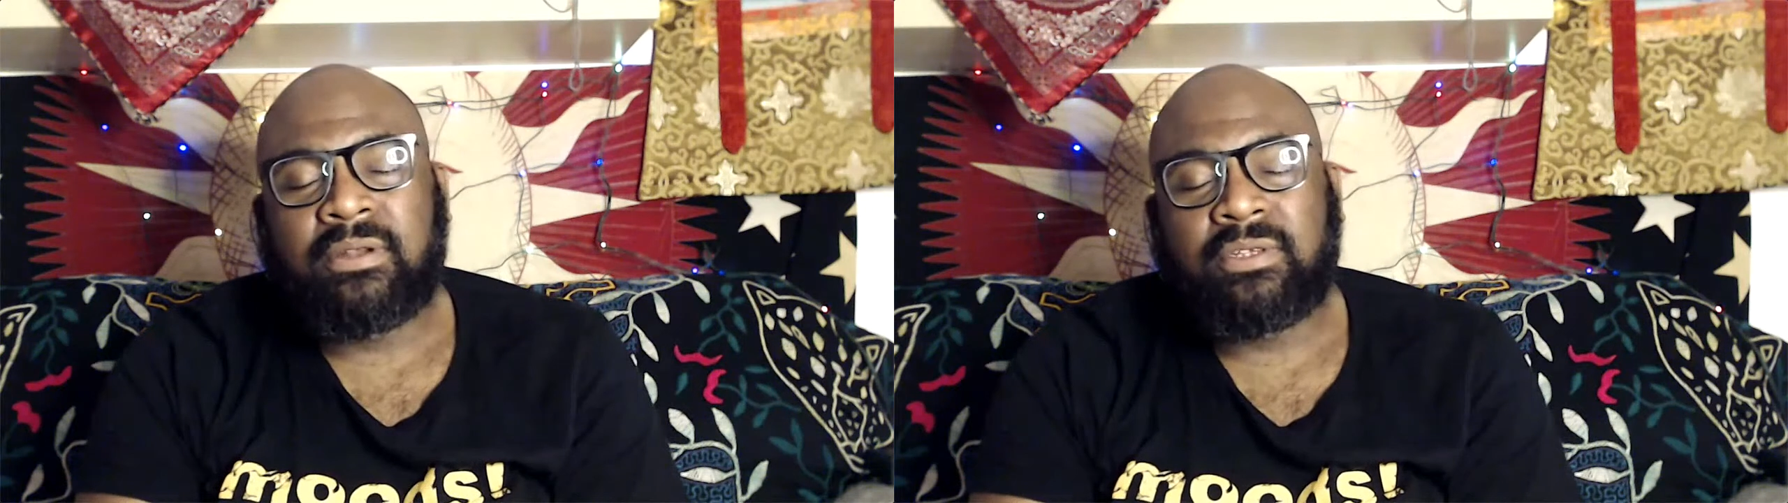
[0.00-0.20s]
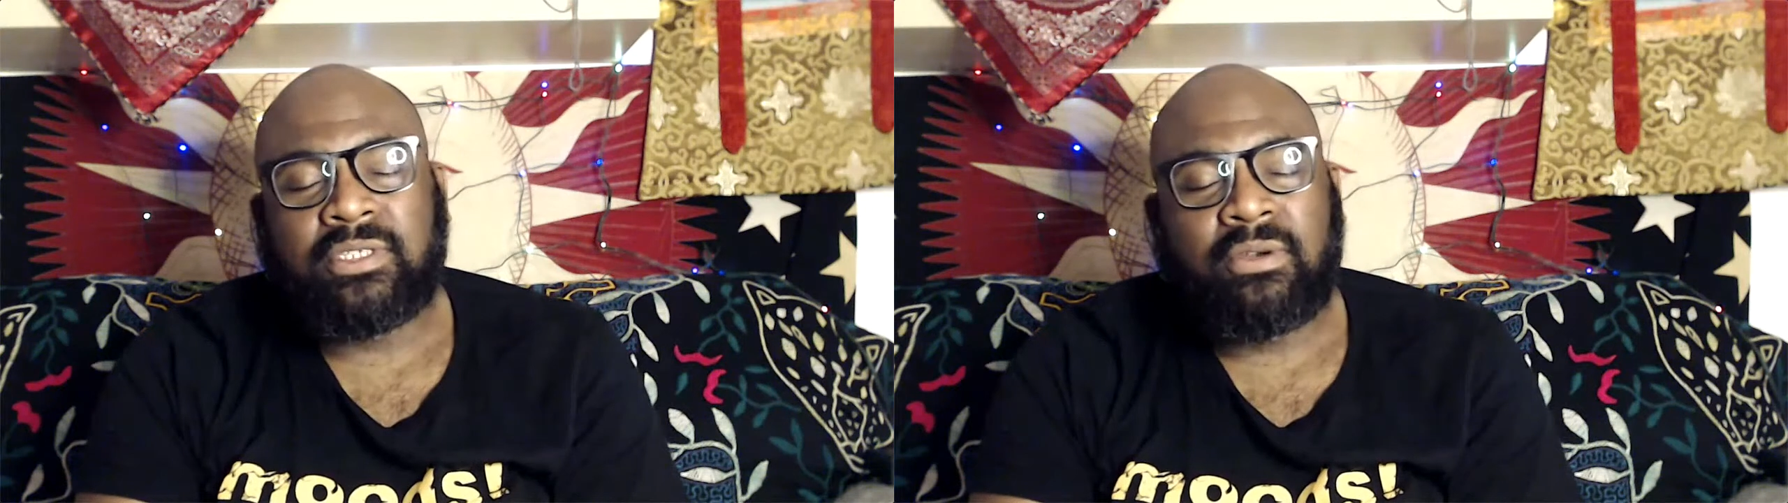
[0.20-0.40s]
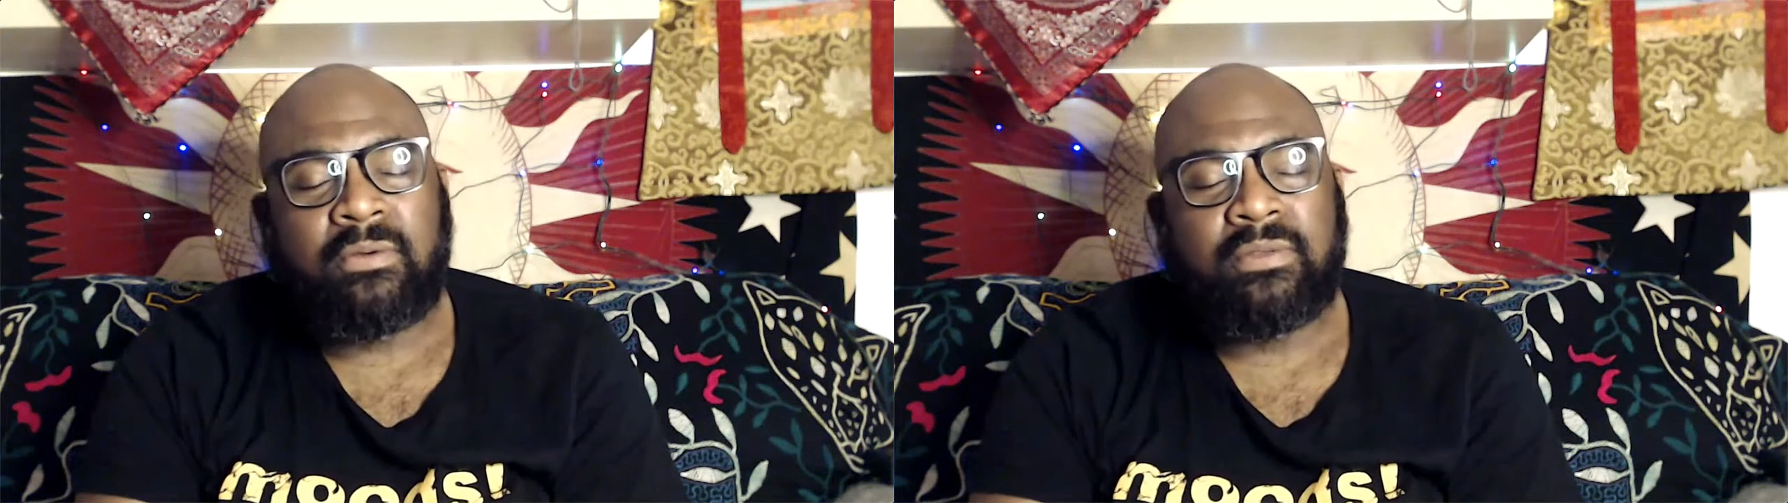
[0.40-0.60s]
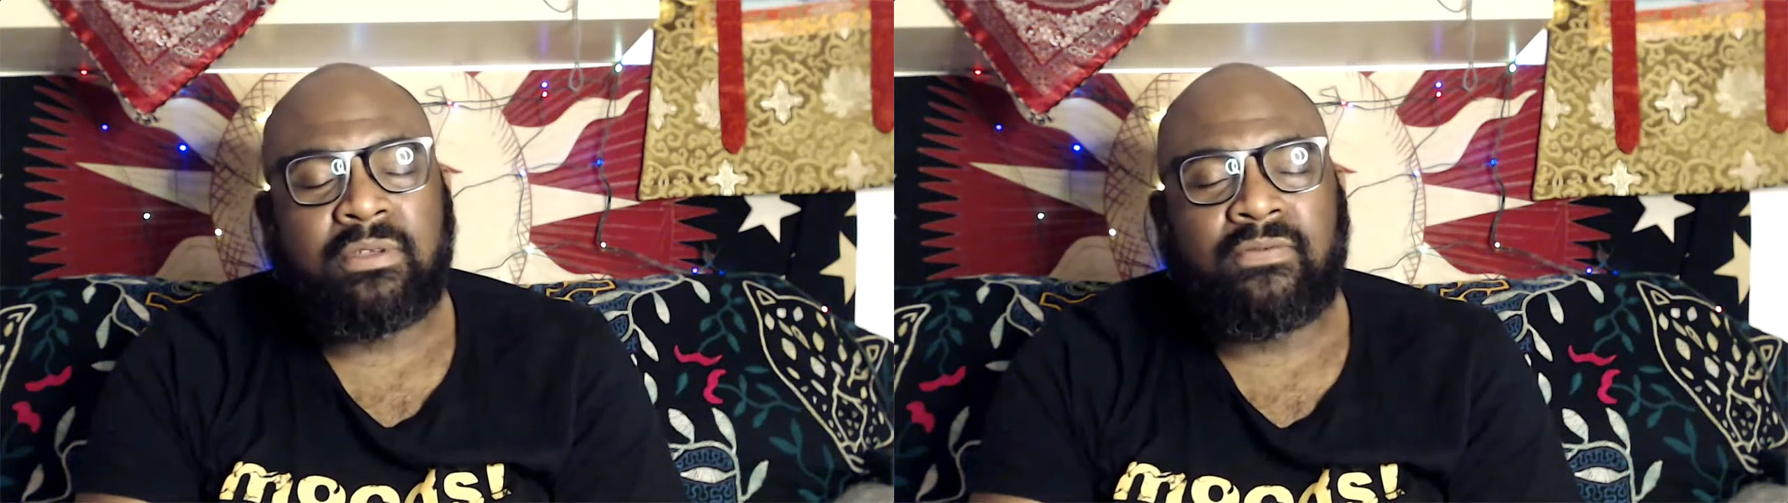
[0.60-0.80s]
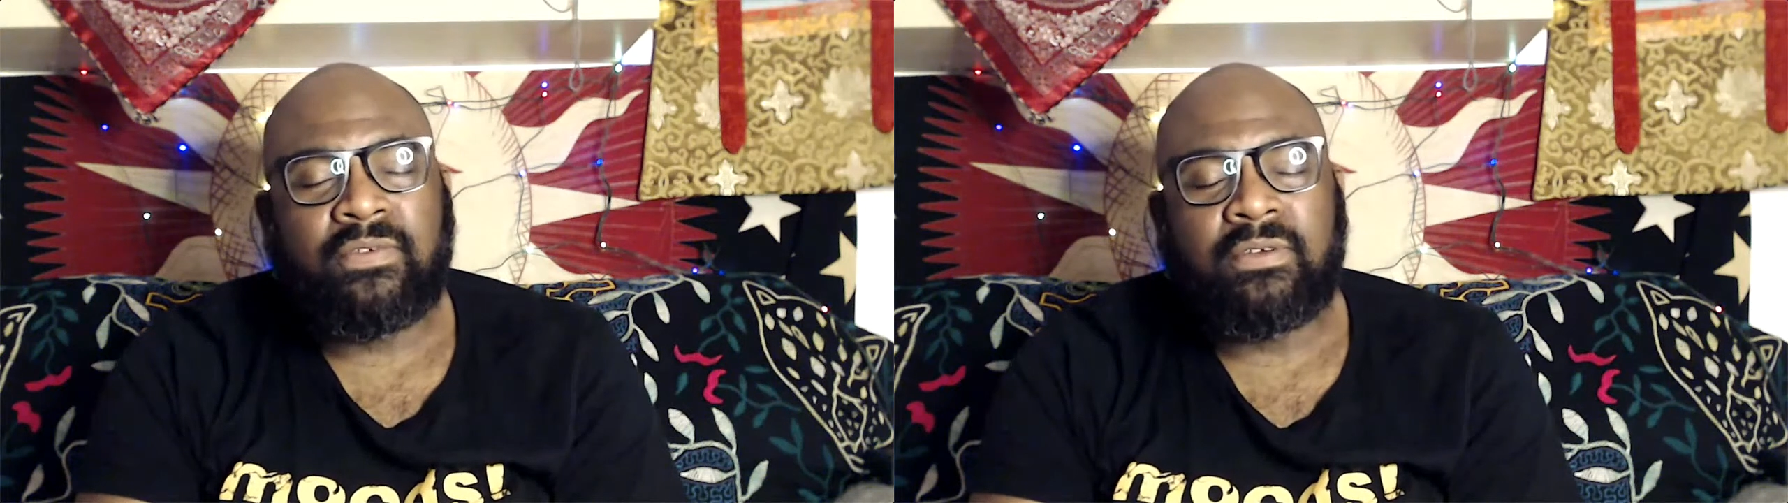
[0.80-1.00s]
to start with
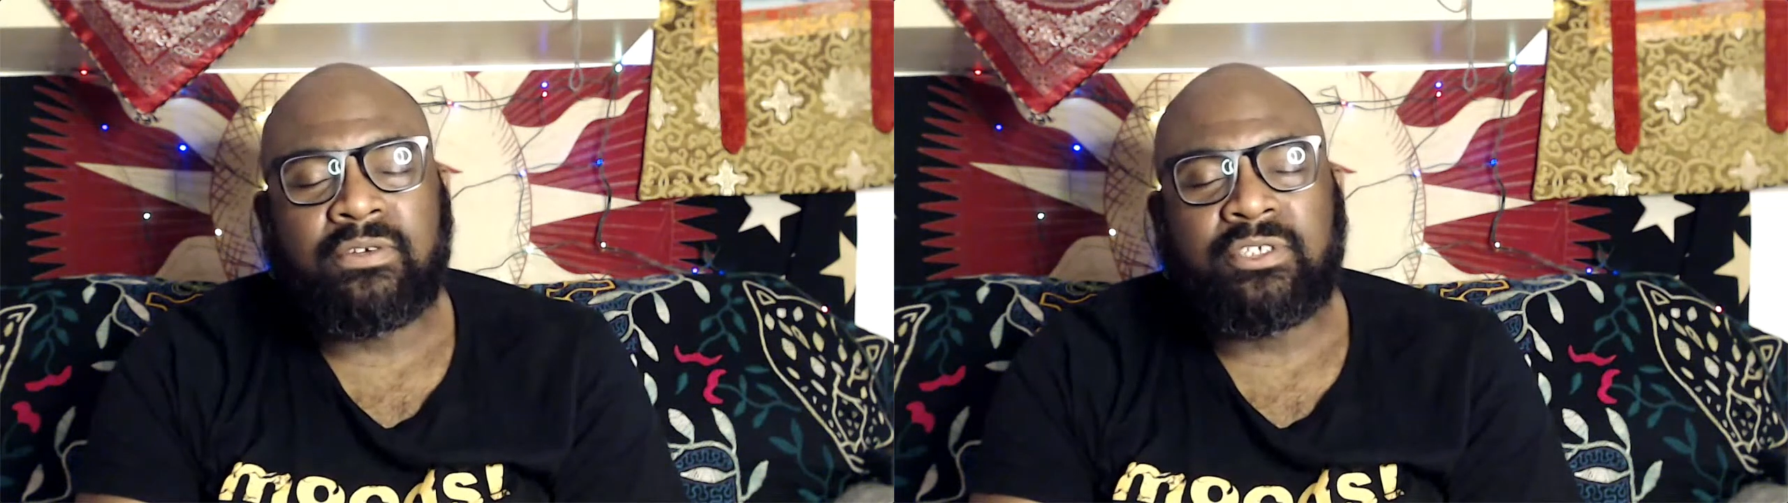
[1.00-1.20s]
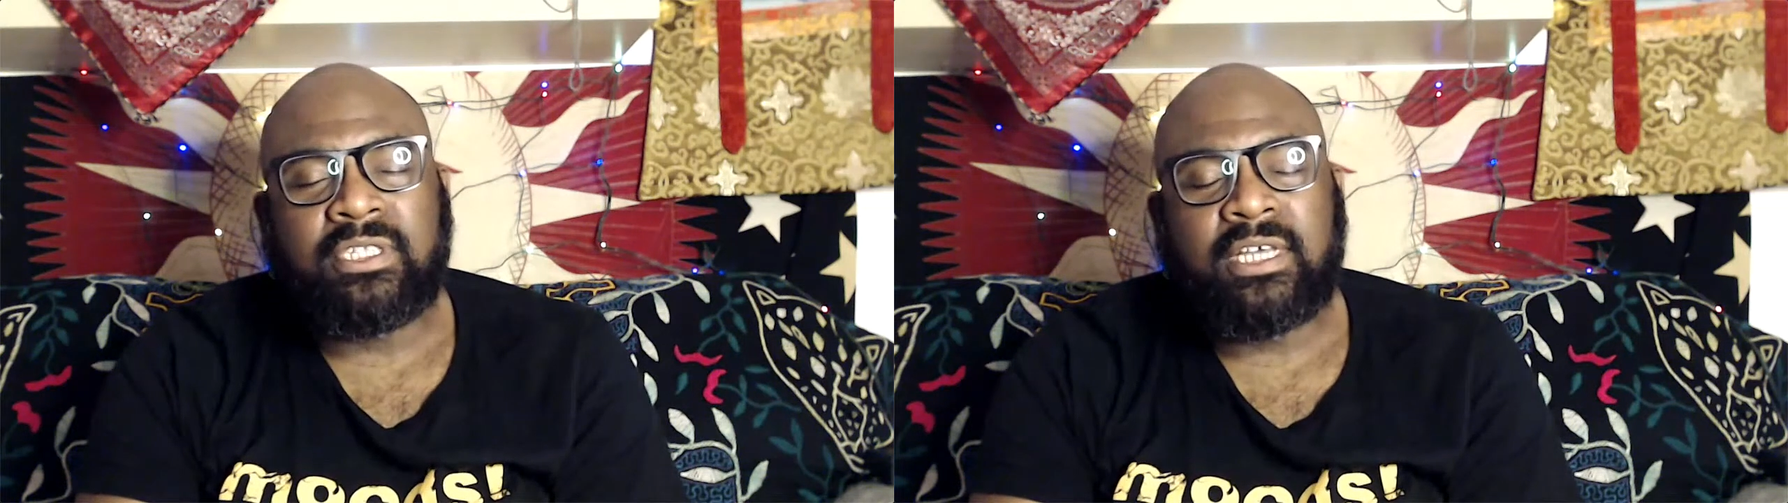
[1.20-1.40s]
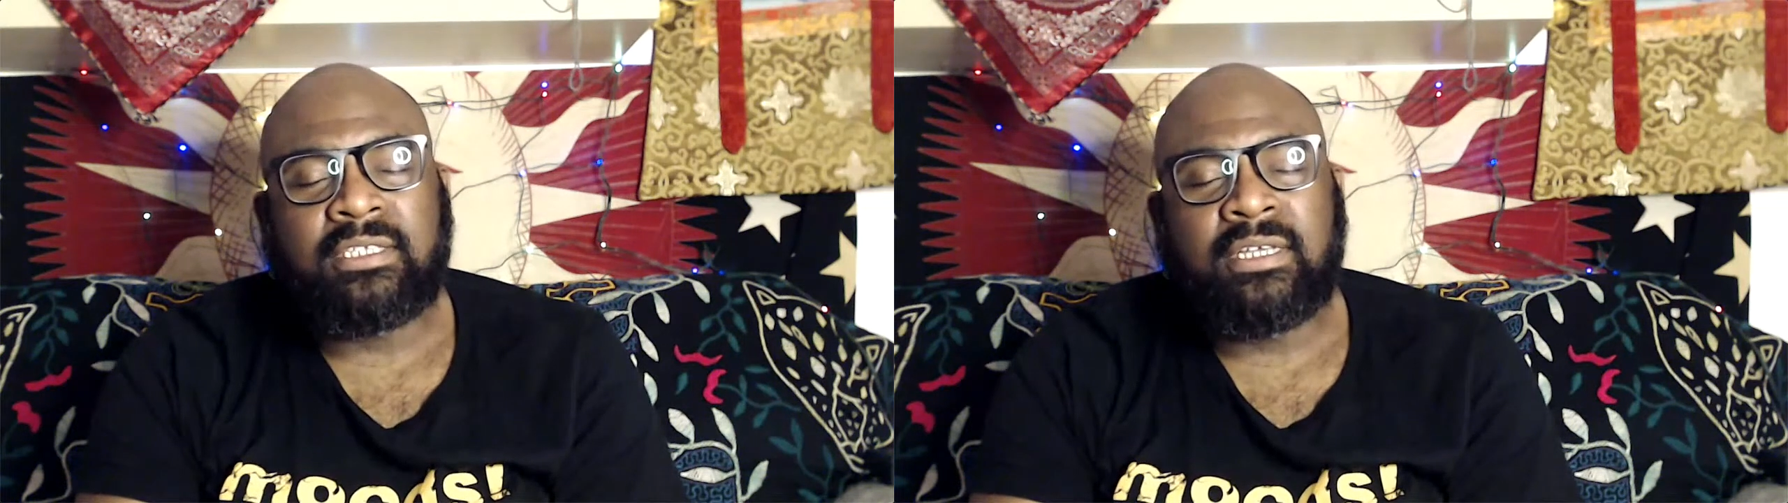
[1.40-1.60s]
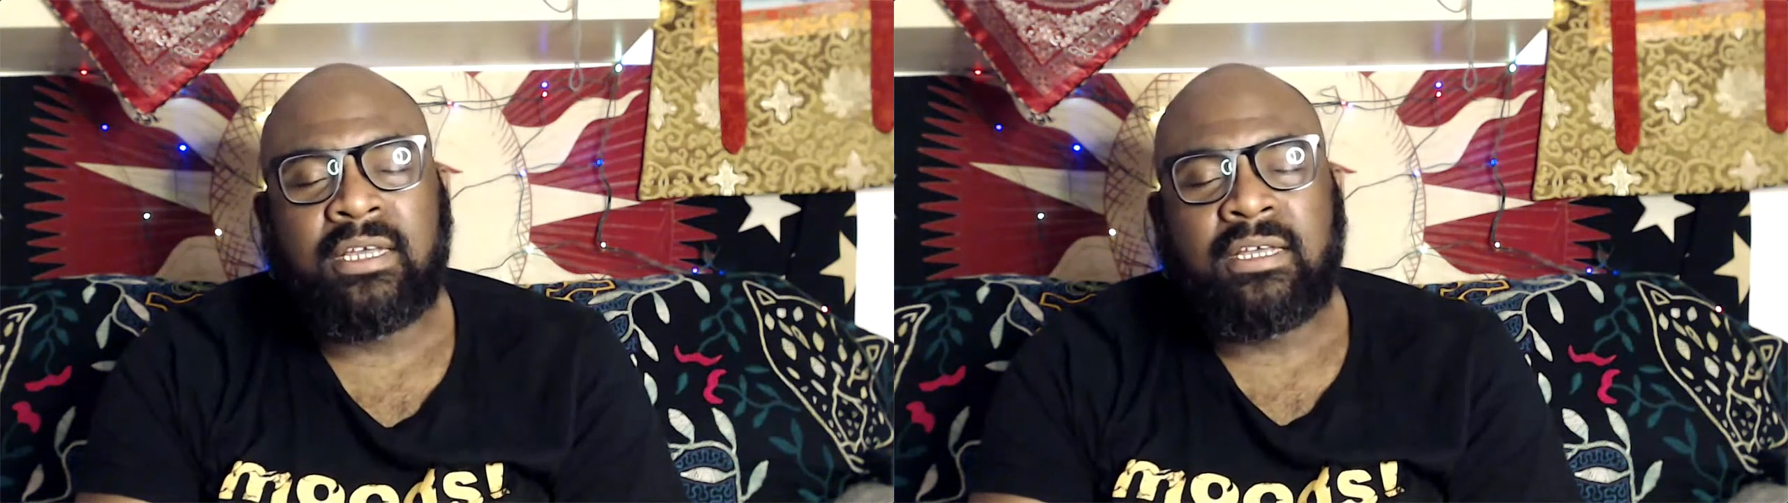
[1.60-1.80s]
confusion than